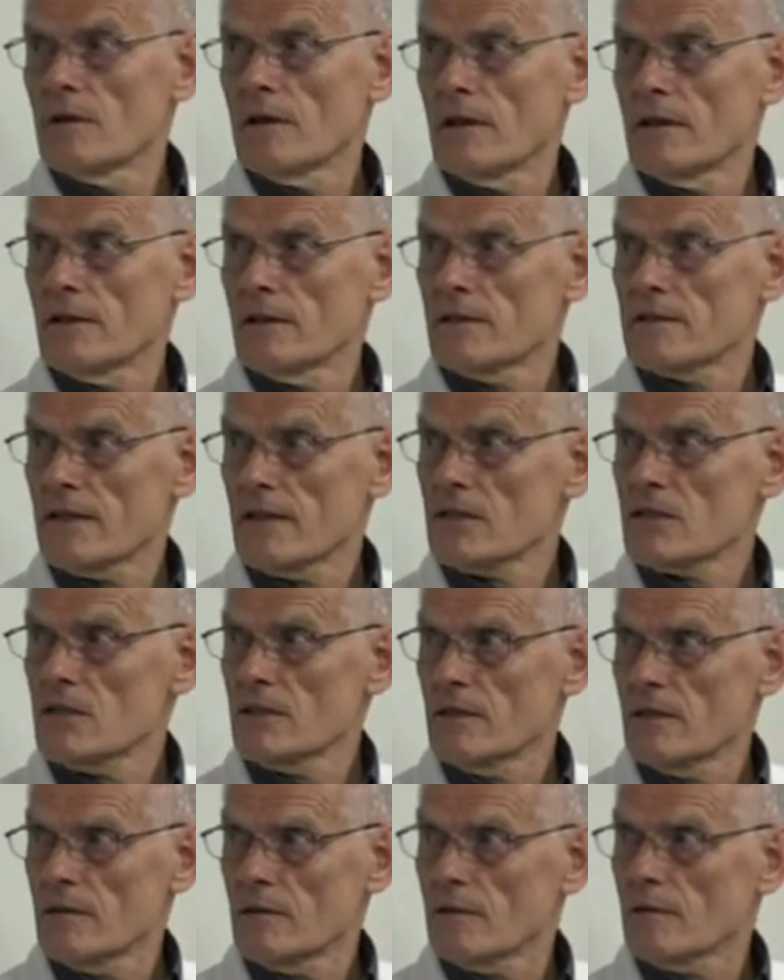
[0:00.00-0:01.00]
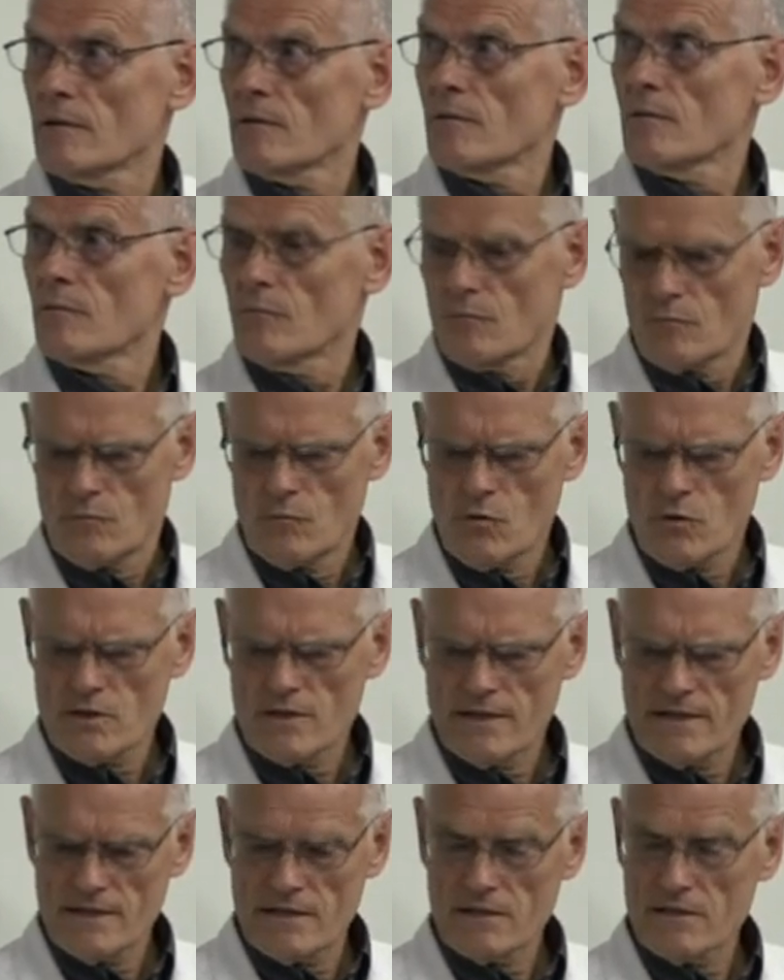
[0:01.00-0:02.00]
and it's actually more
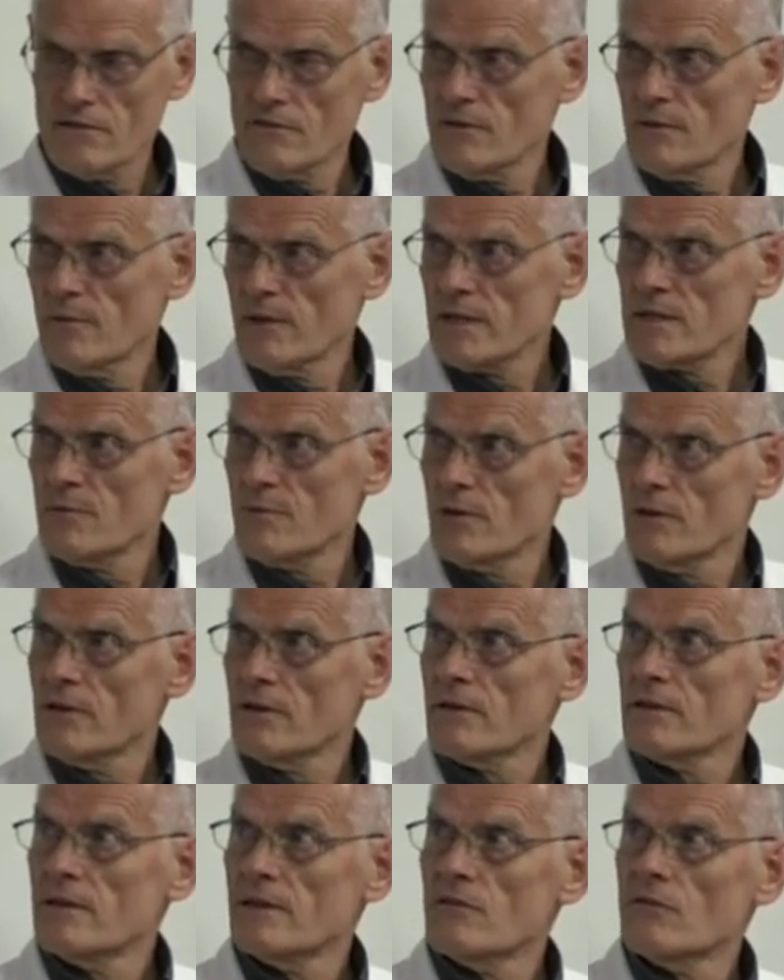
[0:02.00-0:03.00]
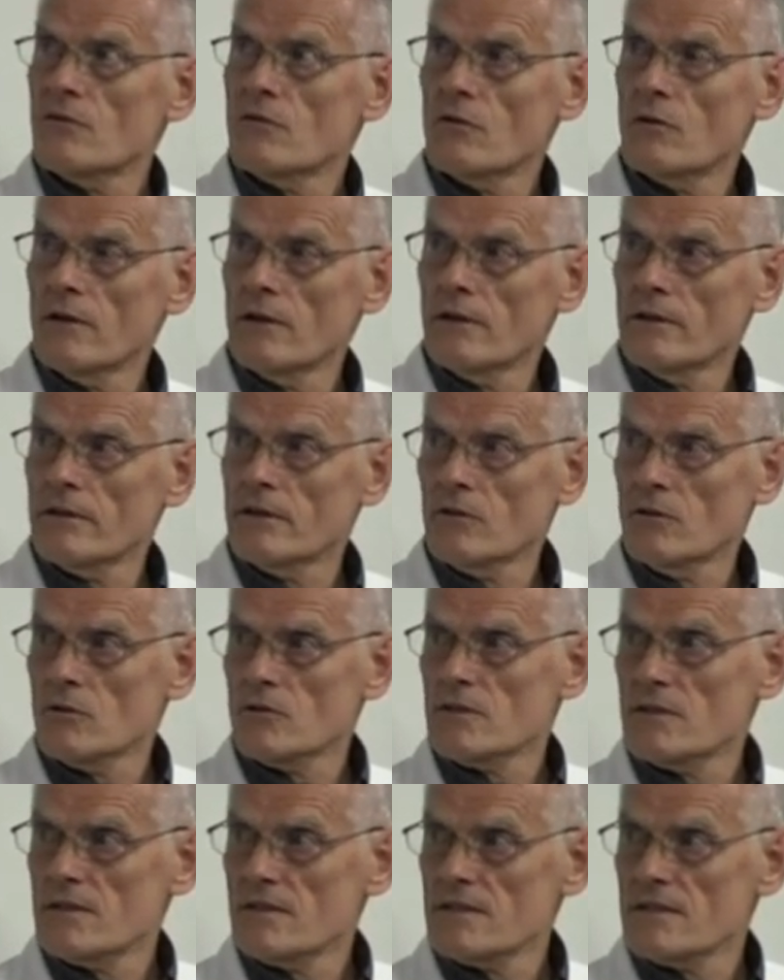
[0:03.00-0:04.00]
sensitive, the blood smear here, than for
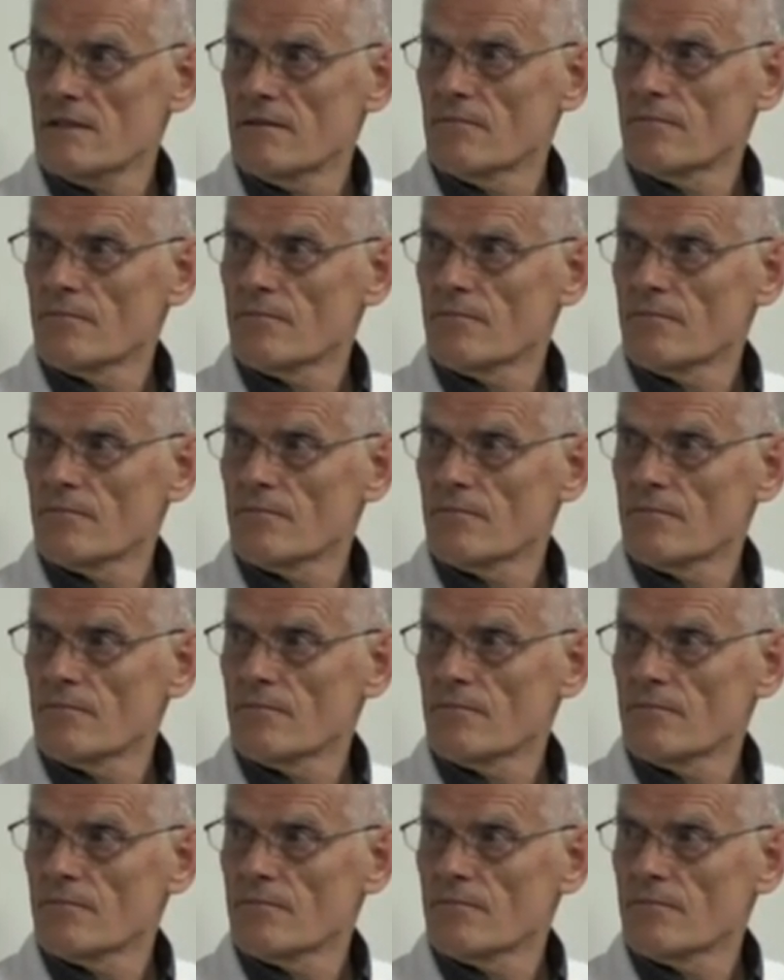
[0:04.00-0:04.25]
ehrlichiosis.